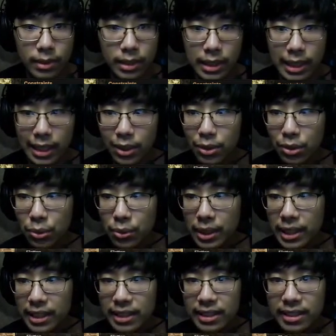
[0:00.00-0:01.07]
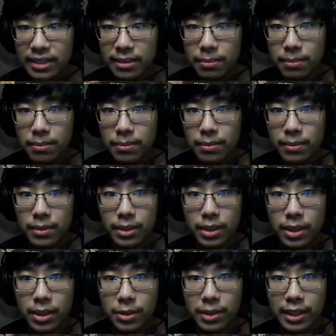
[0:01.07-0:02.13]
How do I
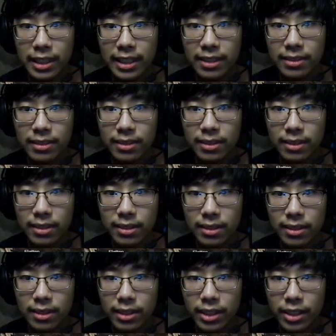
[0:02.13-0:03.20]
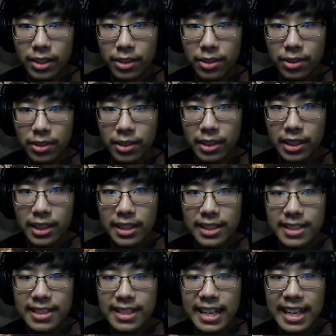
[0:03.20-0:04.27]
oh god. No.
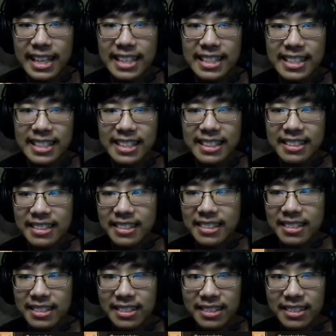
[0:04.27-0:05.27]
9.